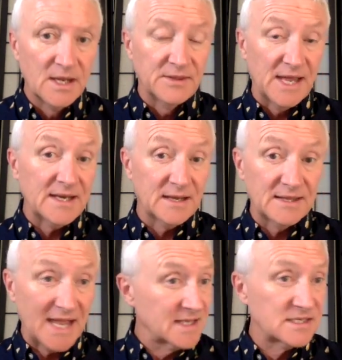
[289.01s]

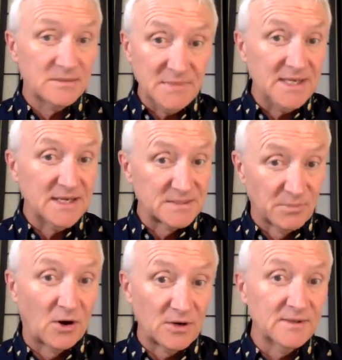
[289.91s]
That to me is
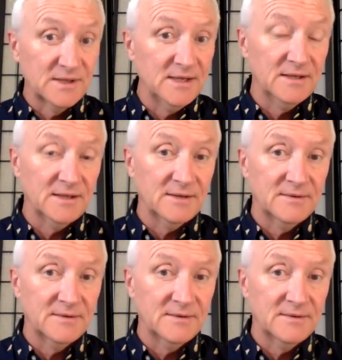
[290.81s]
part of the healing.